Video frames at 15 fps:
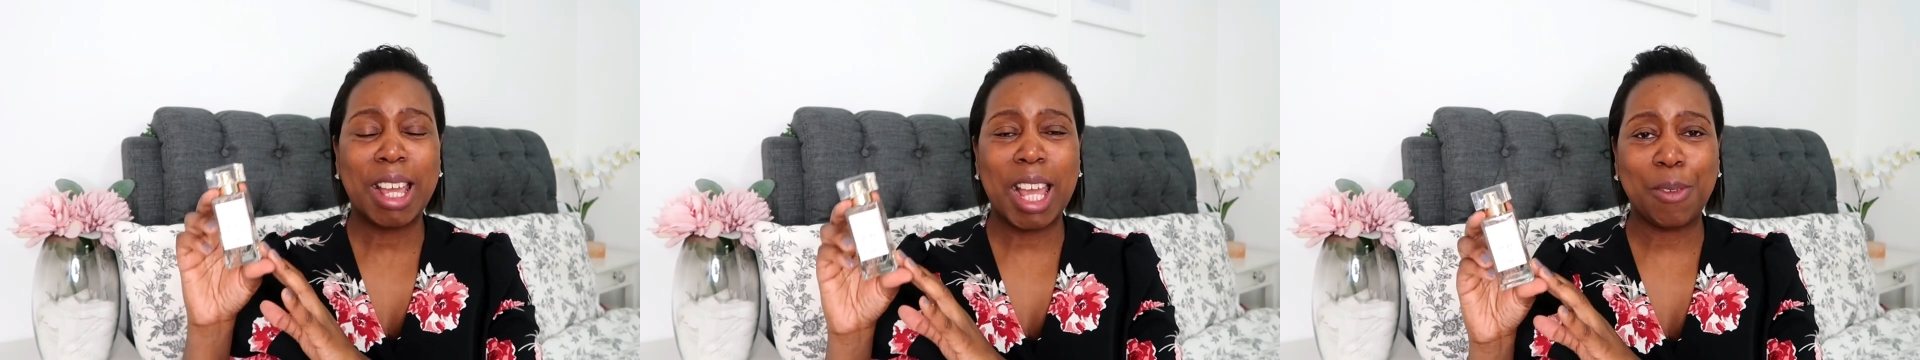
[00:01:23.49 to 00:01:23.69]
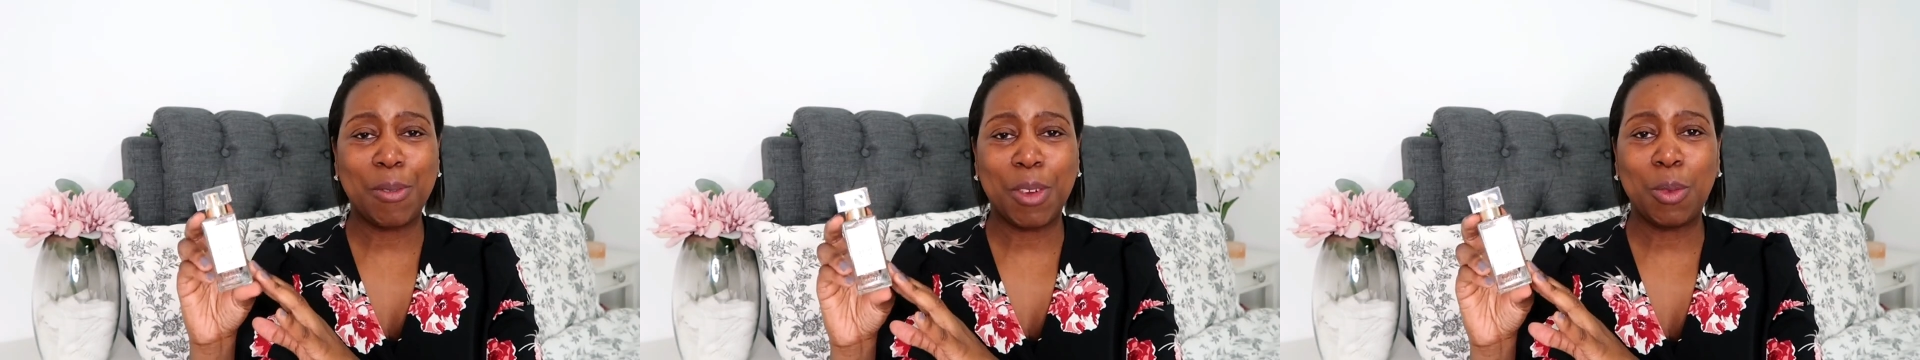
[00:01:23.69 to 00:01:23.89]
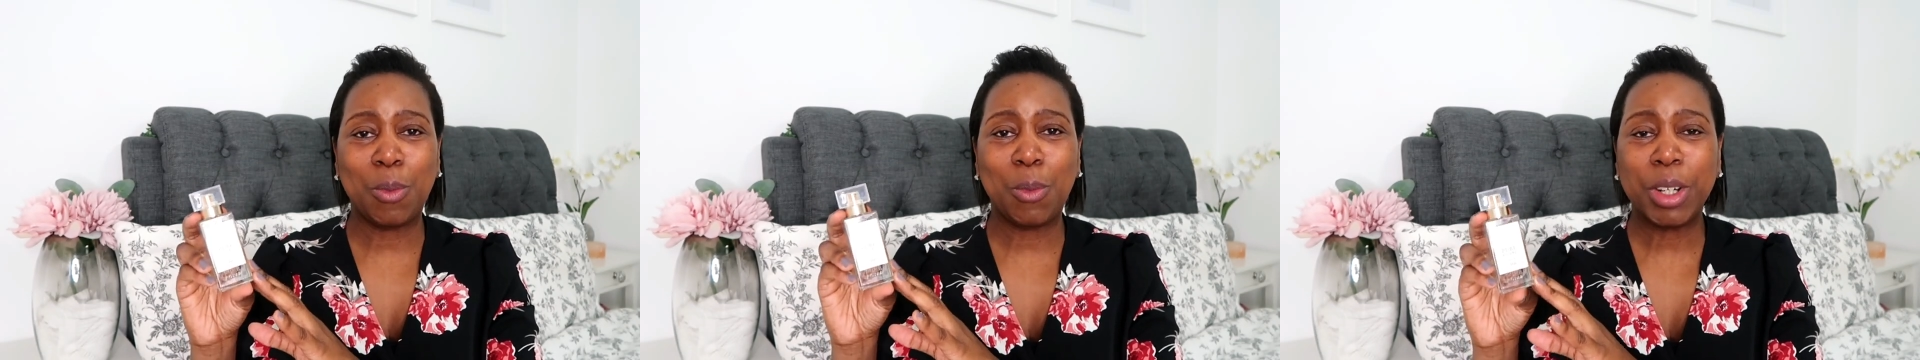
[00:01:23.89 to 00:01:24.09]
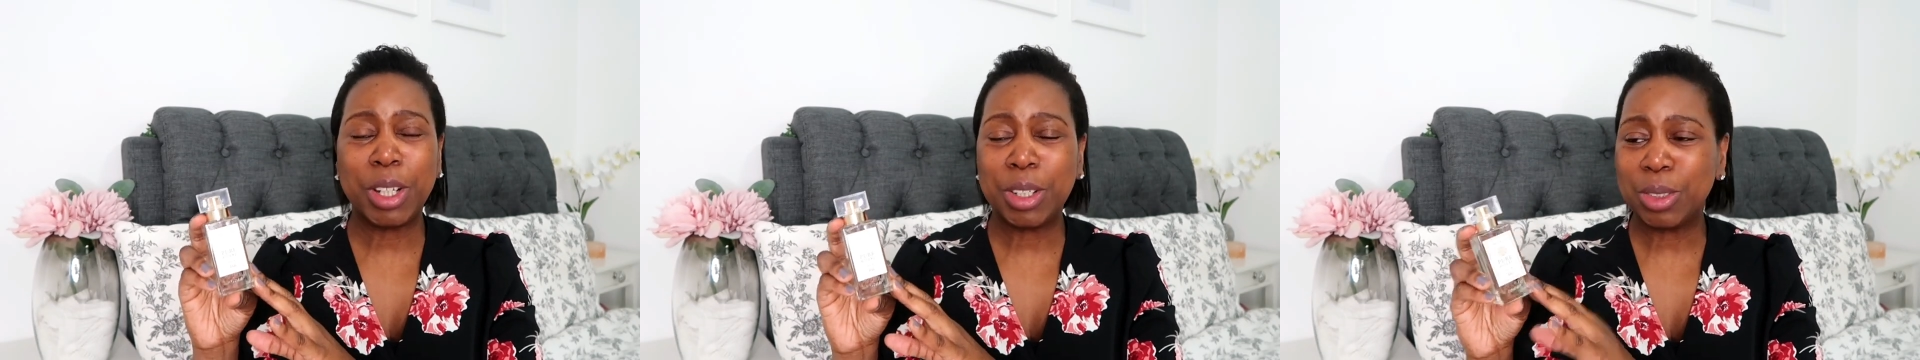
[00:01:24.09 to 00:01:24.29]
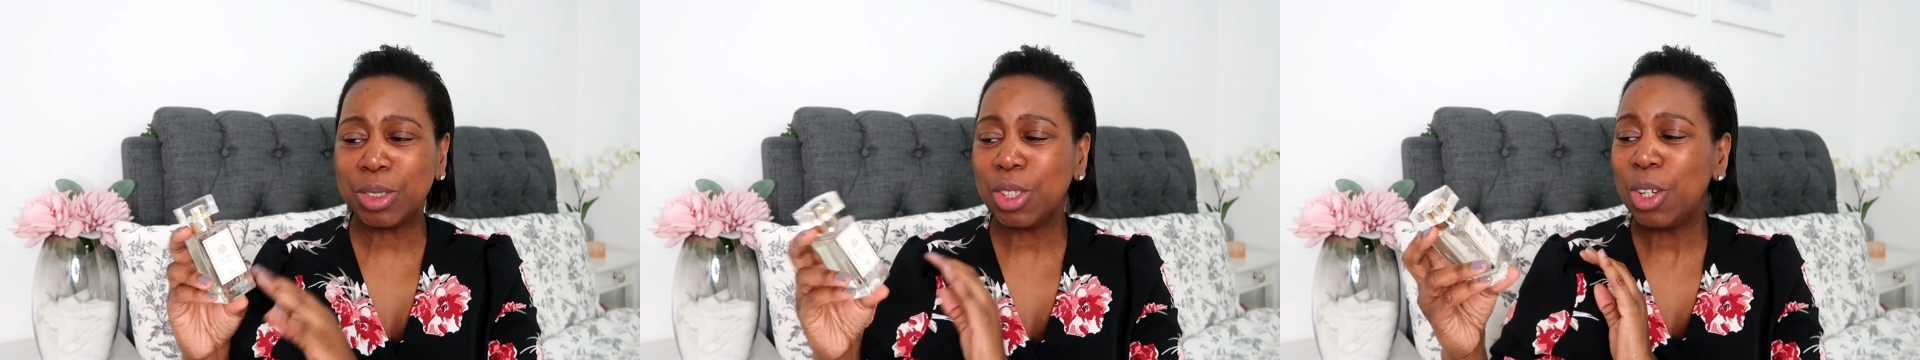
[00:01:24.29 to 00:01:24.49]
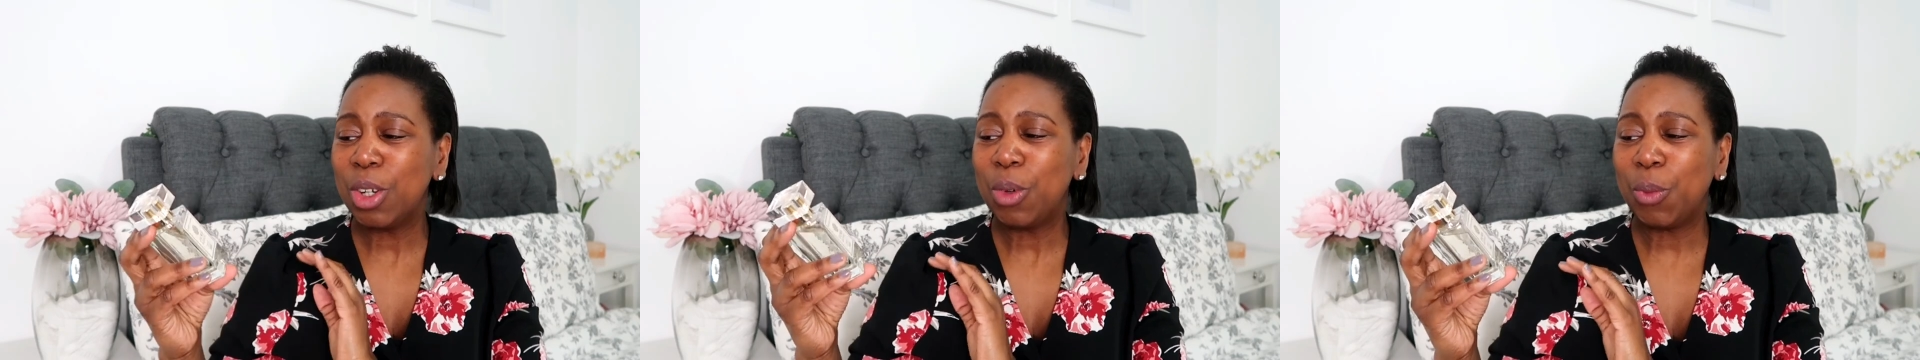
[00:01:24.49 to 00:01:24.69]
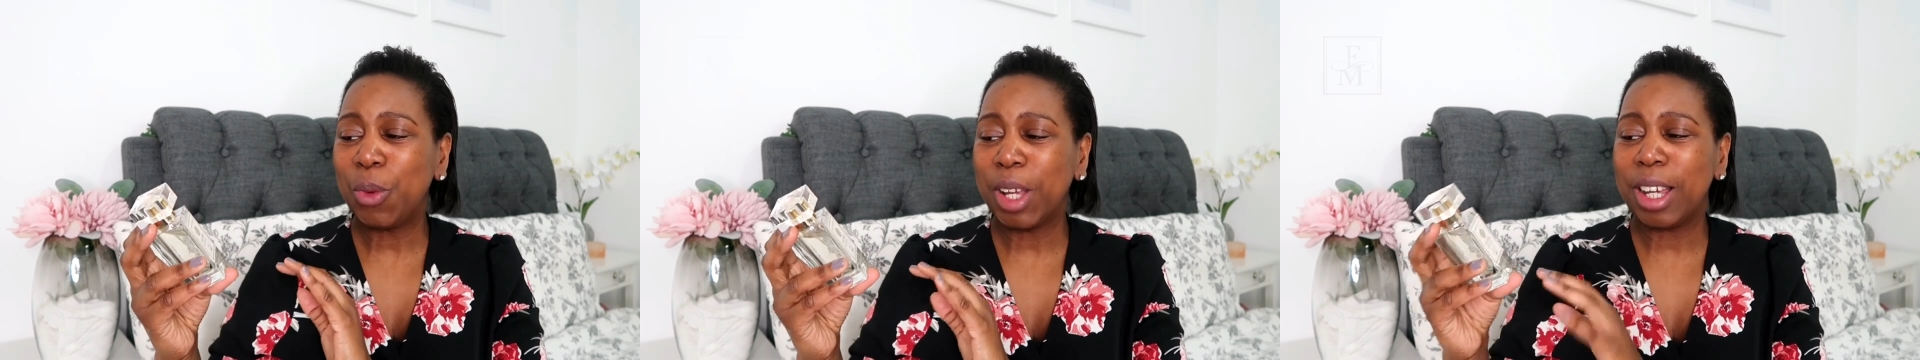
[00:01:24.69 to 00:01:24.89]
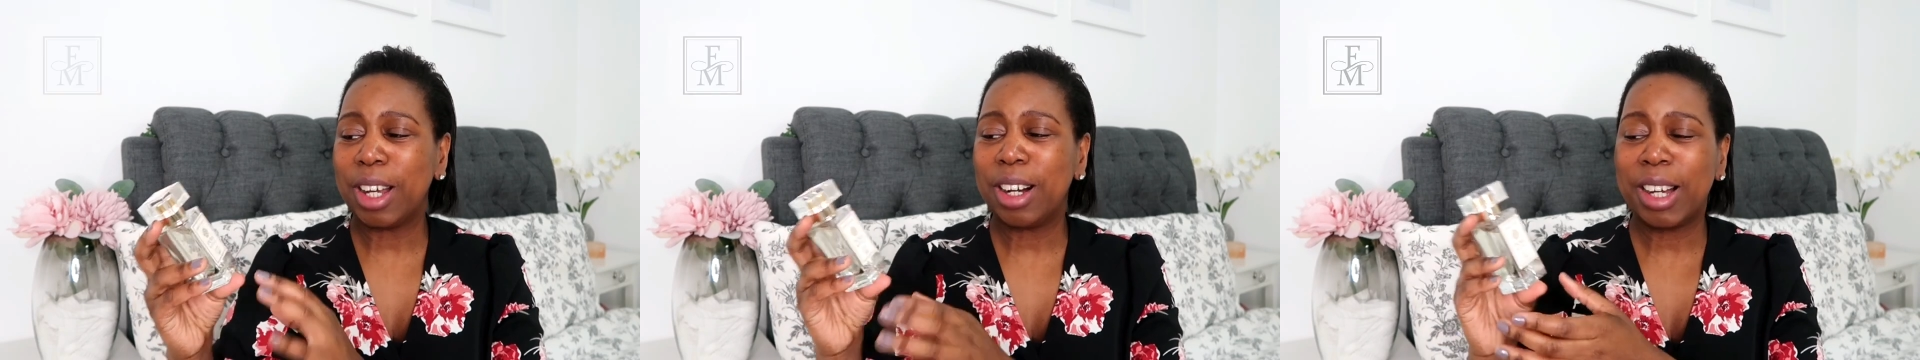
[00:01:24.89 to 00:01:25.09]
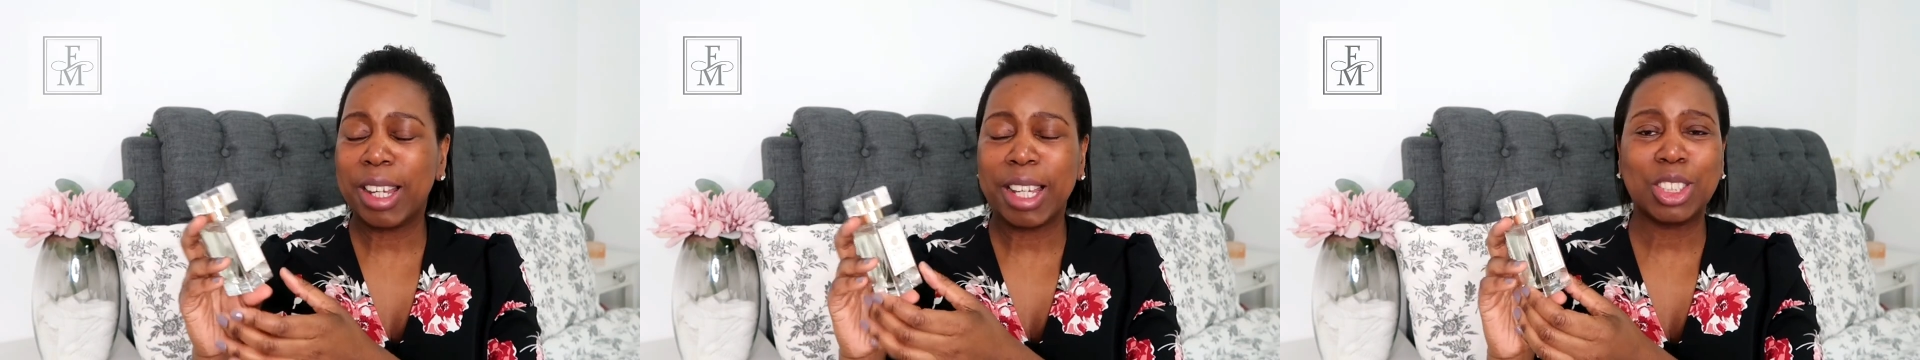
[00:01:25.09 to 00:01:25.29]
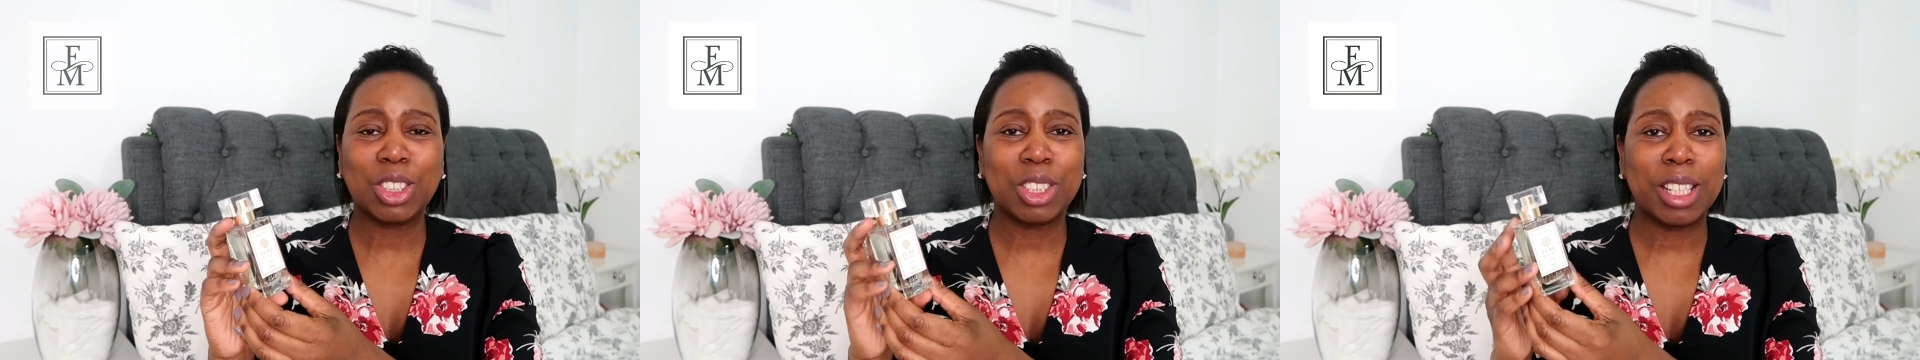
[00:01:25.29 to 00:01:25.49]
FM World, where
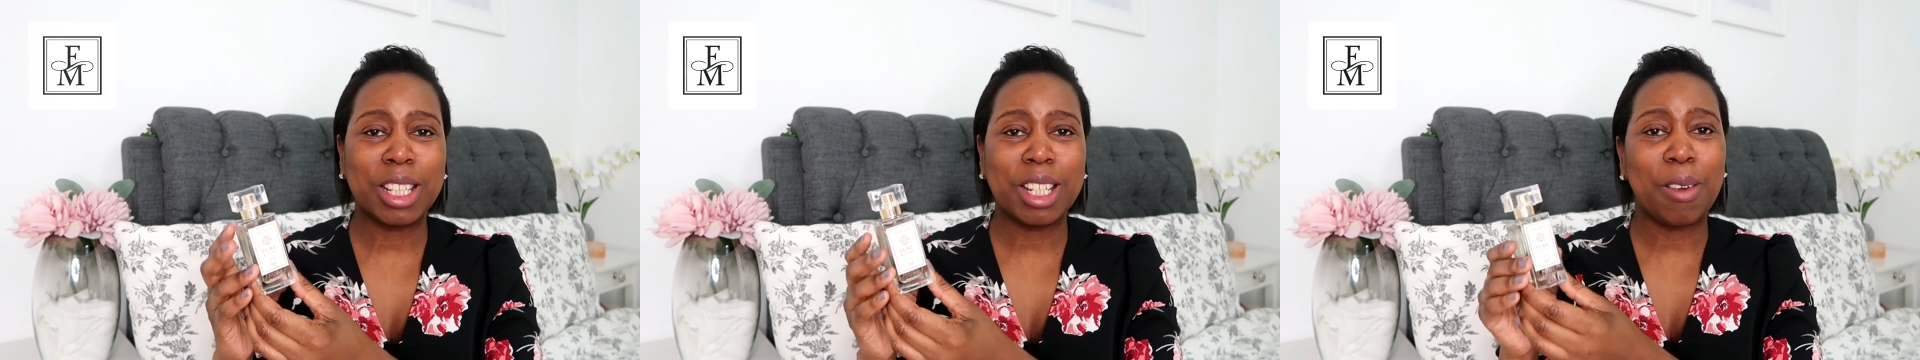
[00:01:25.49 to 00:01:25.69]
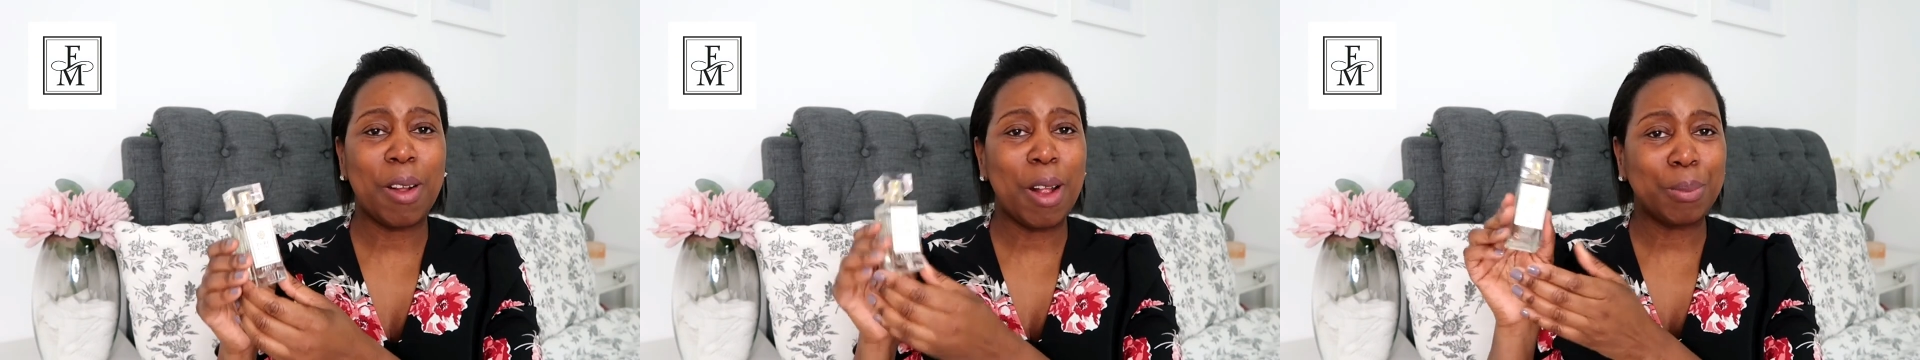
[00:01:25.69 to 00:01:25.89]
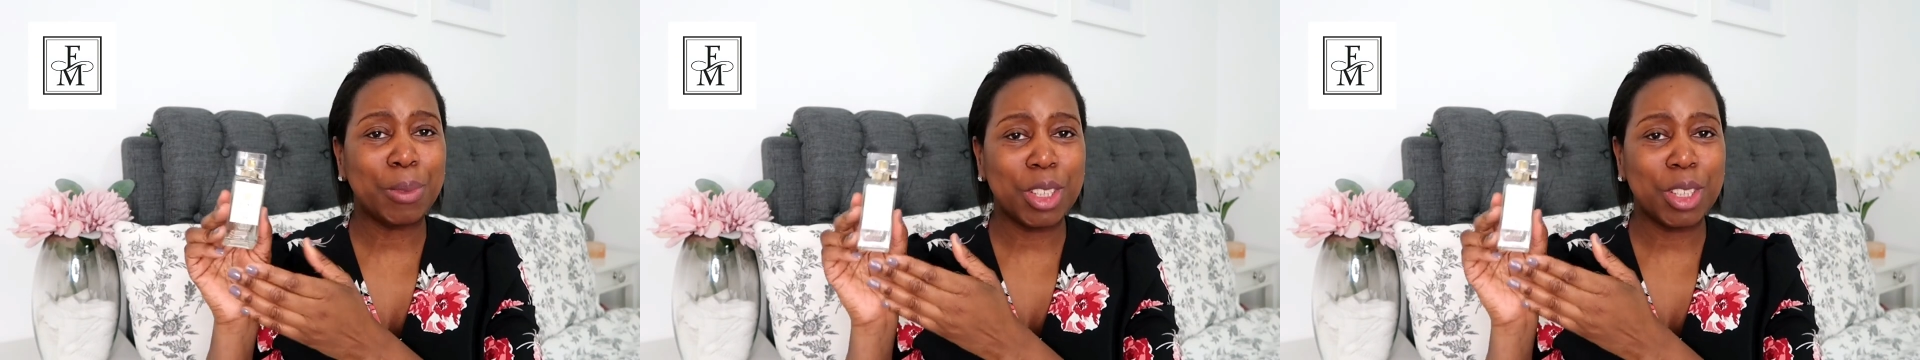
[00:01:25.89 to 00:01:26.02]
I actually um,